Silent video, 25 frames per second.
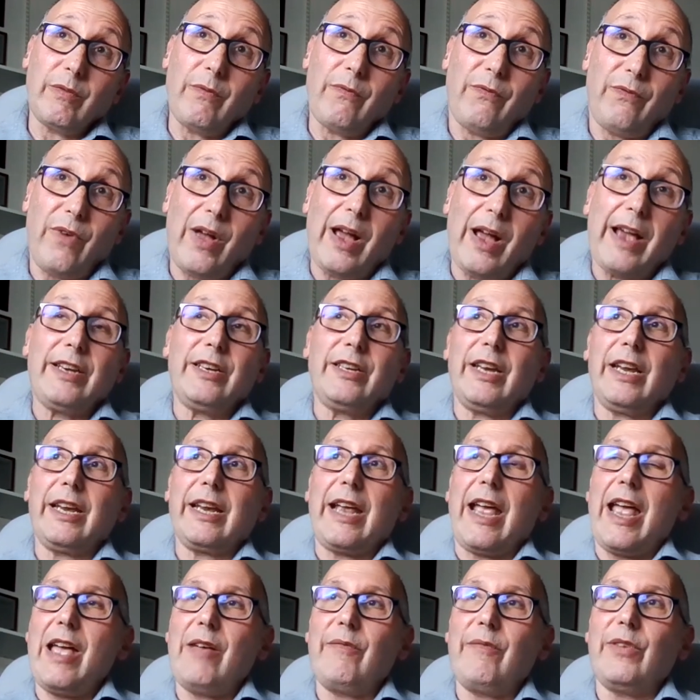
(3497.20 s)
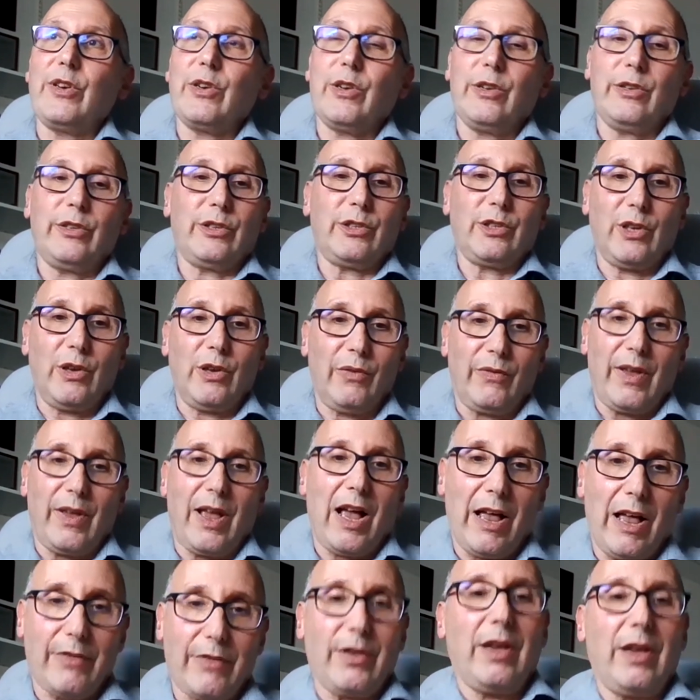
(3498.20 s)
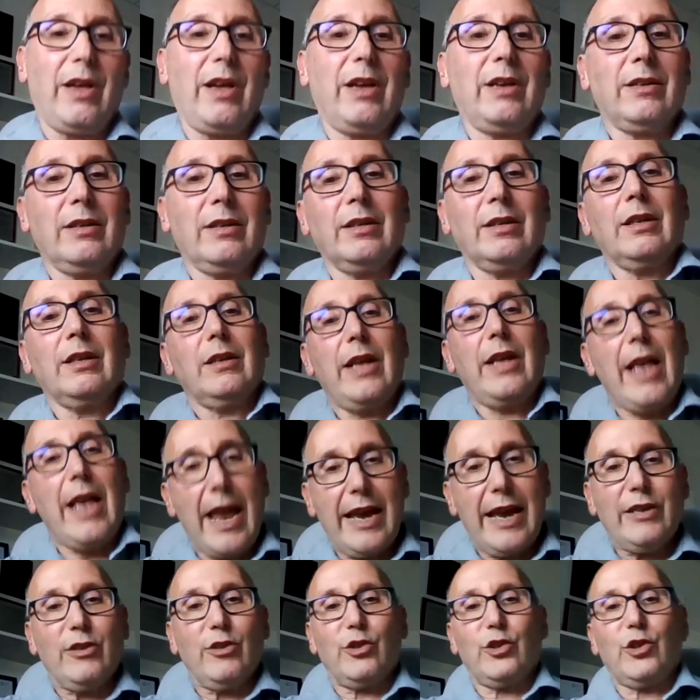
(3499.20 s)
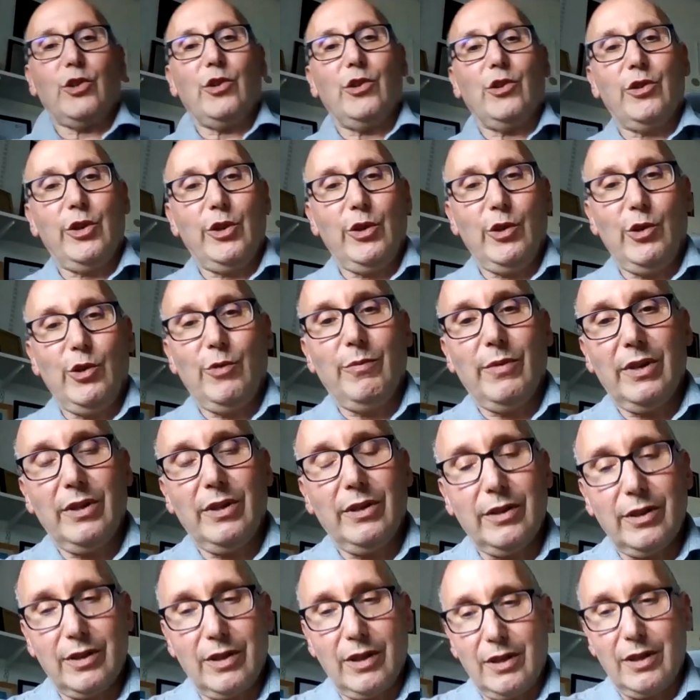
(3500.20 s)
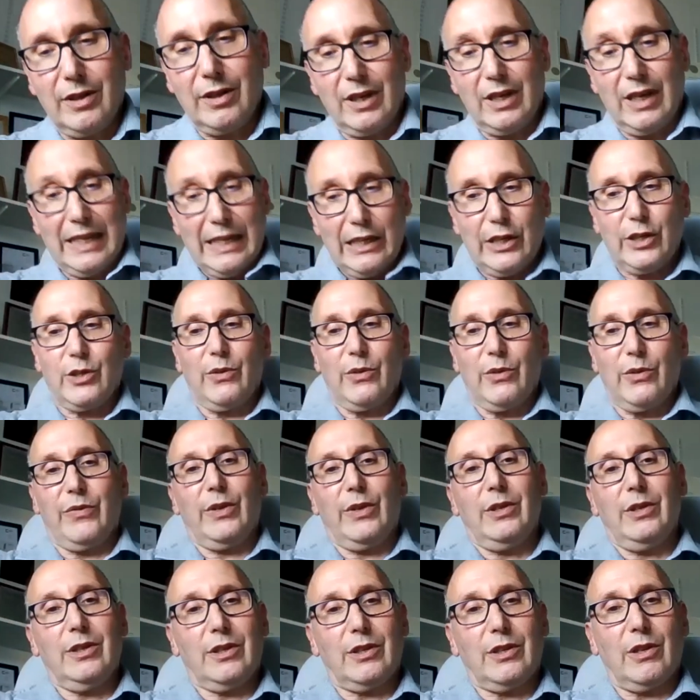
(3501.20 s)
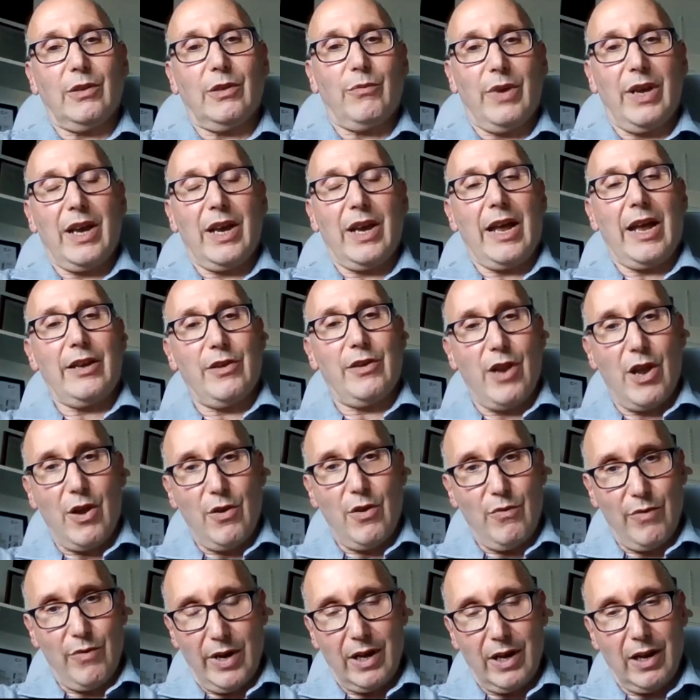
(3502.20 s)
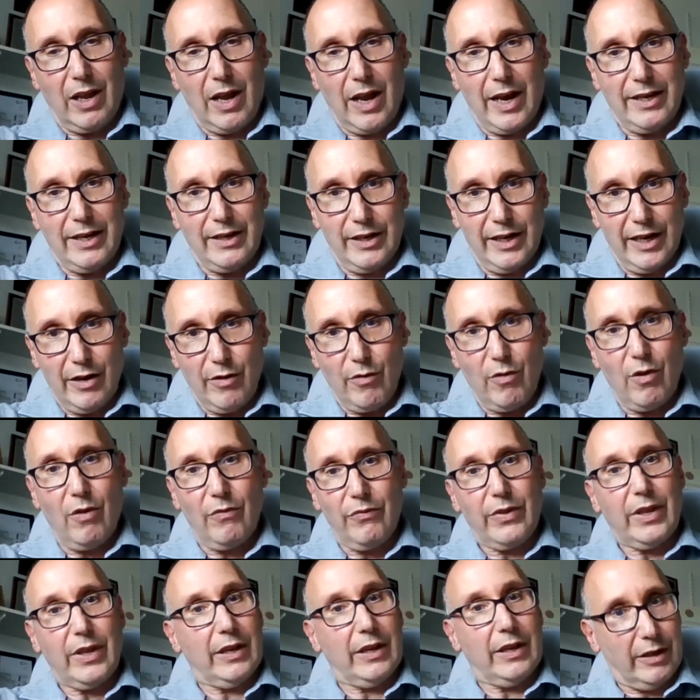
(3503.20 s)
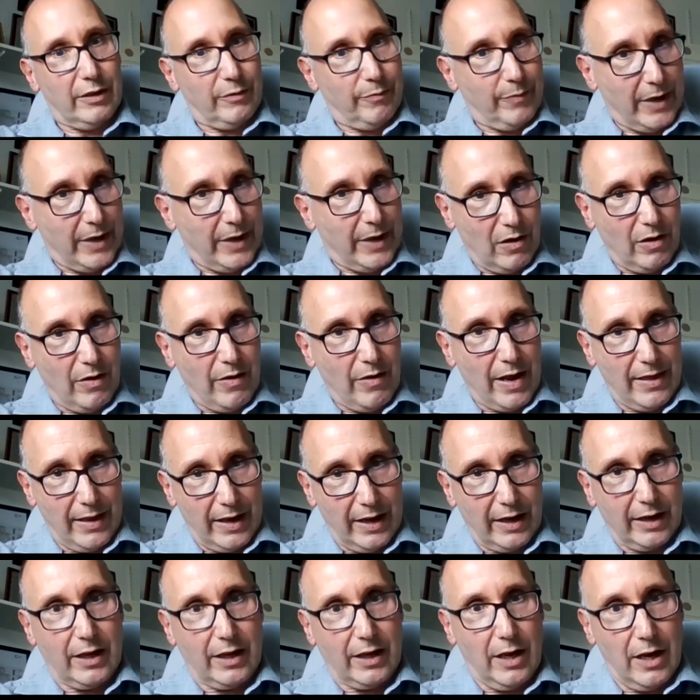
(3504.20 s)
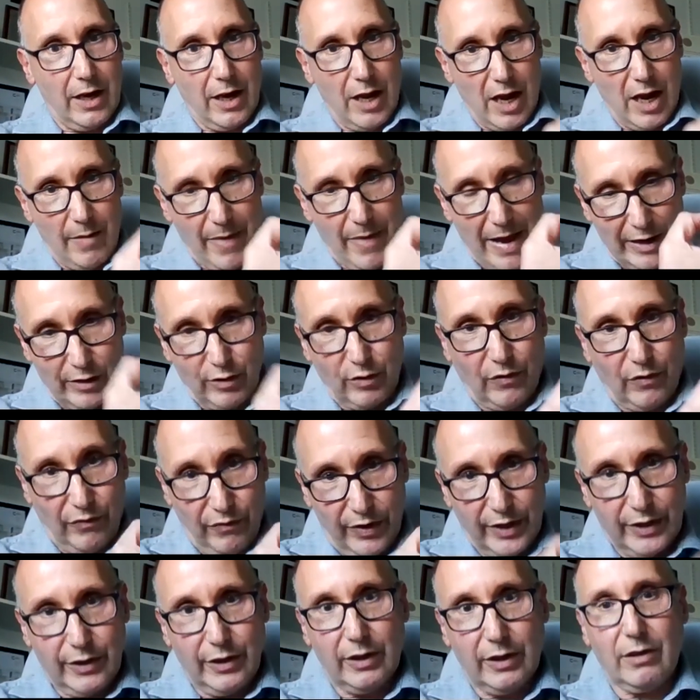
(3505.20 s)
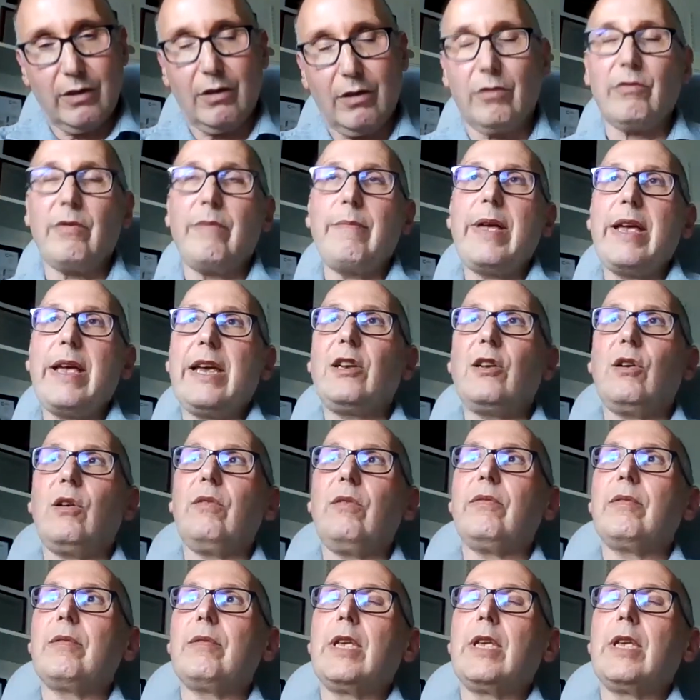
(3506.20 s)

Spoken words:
finding evidence of other ancient humans, the Denisovans, that we had no real idea of, that there's been no, I think, actual physical remain of.